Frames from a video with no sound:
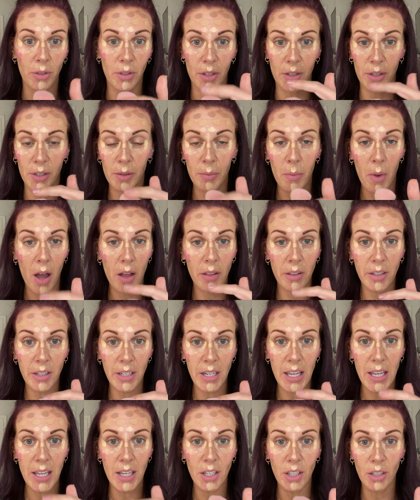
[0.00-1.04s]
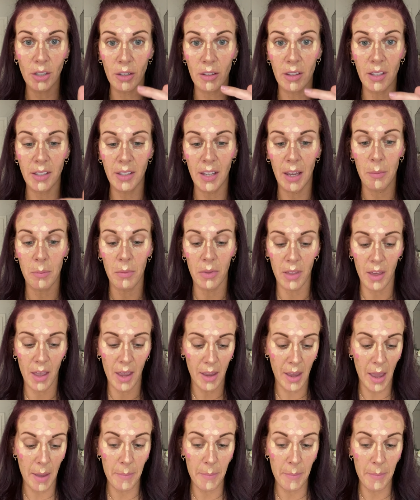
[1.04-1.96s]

the smaller end and do the same thing.